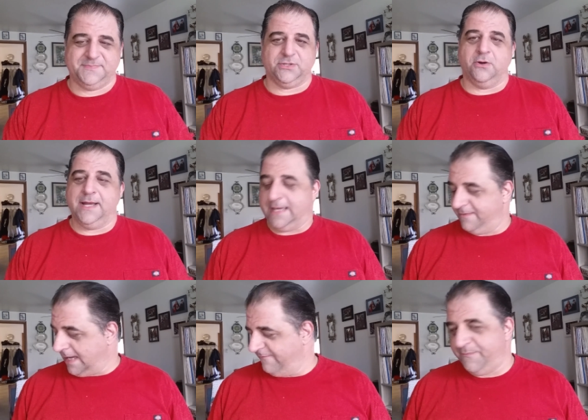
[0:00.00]
So, and
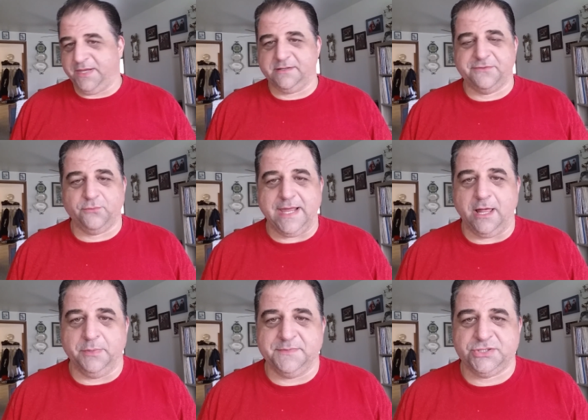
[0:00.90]
I, have picked three
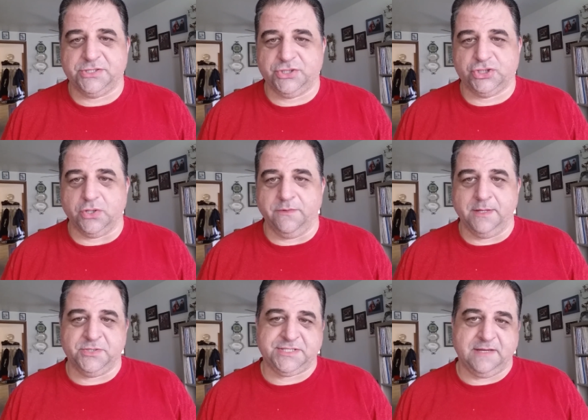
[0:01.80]
albums just to show
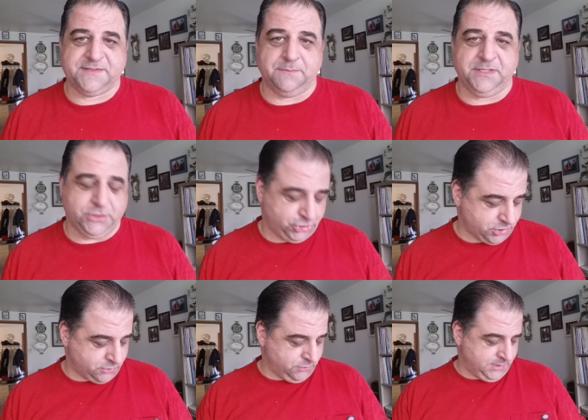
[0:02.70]
them, just to have something to
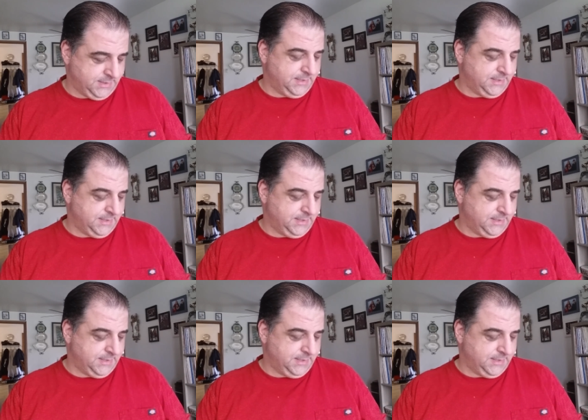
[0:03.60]
show.